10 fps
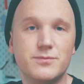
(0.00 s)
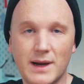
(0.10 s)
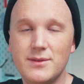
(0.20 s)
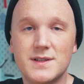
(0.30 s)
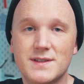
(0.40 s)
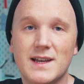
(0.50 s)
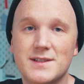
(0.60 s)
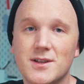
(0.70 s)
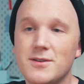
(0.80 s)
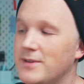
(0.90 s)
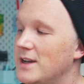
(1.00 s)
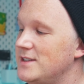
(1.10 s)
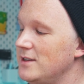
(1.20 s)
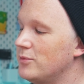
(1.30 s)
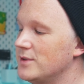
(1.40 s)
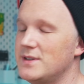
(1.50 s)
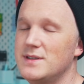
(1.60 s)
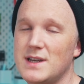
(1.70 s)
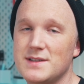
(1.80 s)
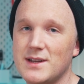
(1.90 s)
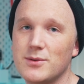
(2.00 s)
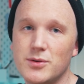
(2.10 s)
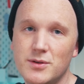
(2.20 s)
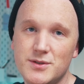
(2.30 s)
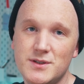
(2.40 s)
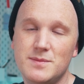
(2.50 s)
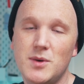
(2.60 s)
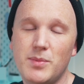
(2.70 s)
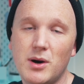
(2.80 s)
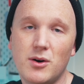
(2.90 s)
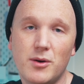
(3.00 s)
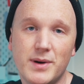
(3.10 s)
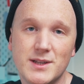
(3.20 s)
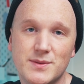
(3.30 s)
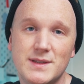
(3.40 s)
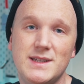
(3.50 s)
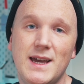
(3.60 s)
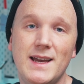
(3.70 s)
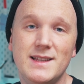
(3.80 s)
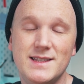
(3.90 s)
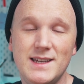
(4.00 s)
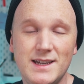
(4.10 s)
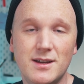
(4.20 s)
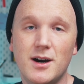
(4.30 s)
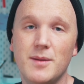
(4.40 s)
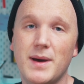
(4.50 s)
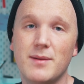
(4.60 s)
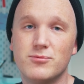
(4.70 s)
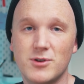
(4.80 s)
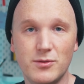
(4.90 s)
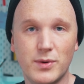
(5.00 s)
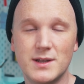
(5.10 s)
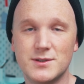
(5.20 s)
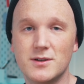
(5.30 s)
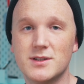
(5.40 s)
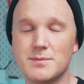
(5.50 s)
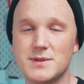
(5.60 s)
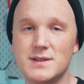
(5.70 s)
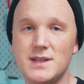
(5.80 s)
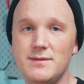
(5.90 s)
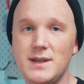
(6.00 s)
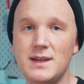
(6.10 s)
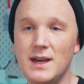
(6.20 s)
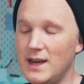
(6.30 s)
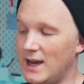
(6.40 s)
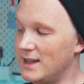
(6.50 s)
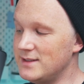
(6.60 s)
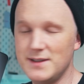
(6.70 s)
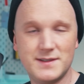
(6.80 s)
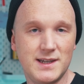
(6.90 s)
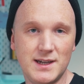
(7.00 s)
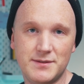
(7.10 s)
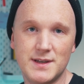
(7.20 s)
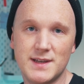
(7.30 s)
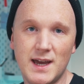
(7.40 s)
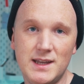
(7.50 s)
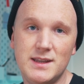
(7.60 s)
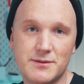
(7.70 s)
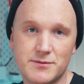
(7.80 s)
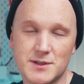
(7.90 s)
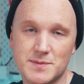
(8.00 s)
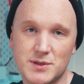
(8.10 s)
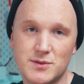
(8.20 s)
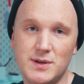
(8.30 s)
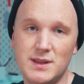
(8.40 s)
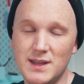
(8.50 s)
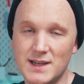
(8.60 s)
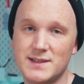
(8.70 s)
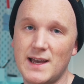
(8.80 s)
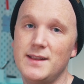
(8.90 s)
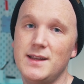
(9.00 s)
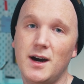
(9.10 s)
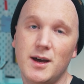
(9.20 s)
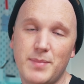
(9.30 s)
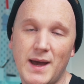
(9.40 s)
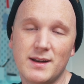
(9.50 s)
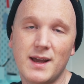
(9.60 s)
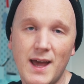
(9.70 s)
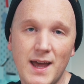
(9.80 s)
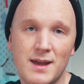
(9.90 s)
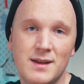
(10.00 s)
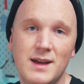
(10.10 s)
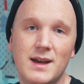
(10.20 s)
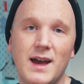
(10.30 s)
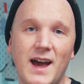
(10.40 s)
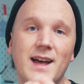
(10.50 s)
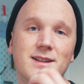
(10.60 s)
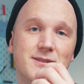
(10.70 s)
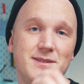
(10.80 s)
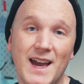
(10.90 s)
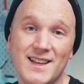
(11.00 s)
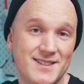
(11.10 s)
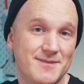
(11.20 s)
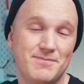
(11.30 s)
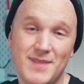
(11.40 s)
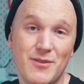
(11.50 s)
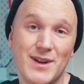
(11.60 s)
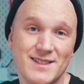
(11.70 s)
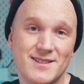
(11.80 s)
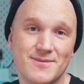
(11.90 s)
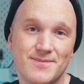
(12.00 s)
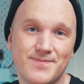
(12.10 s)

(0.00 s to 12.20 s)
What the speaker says: round this test off, I did want to test out Call of Duty Mobile on my 2018 iPad Pro while it's hooked up to the TV, and to see if there's any difference between this and the iPad Air, and yes, there is.